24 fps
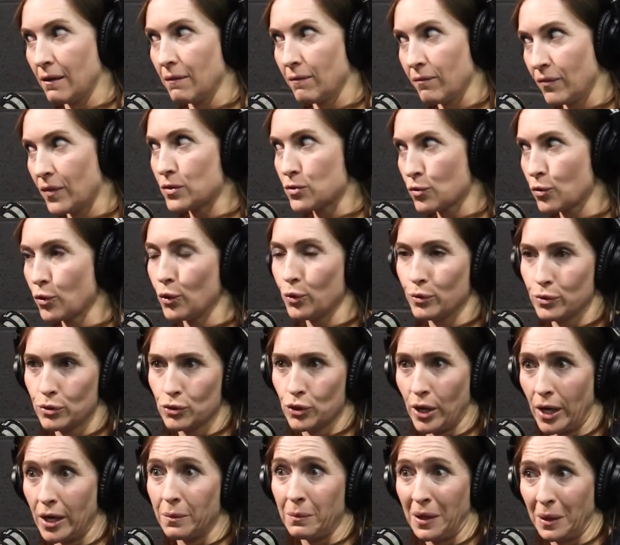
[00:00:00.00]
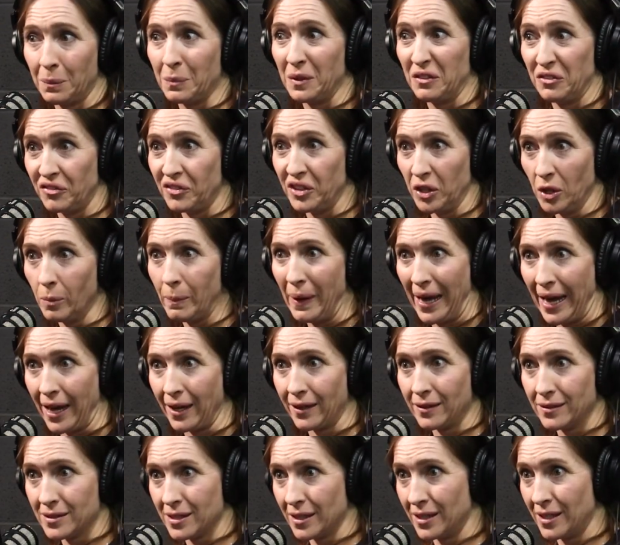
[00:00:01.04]
this girl was trying to make me feel bad
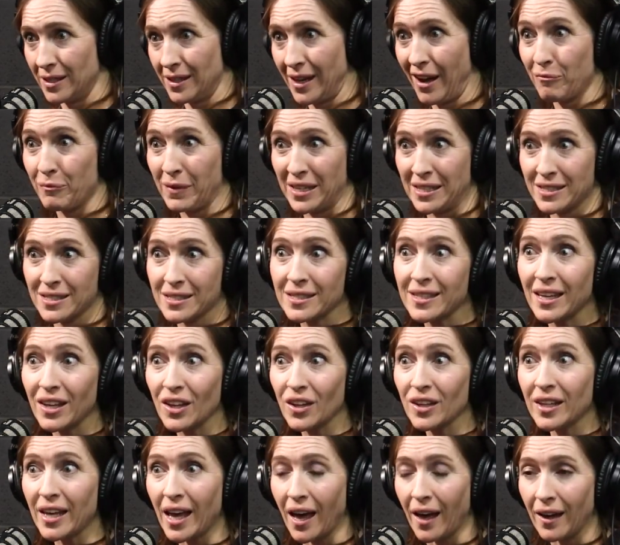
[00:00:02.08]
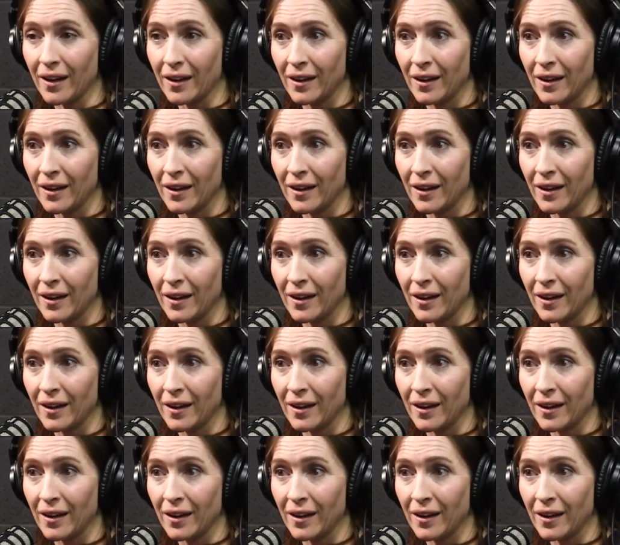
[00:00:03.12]
because I didn't have my skill yet.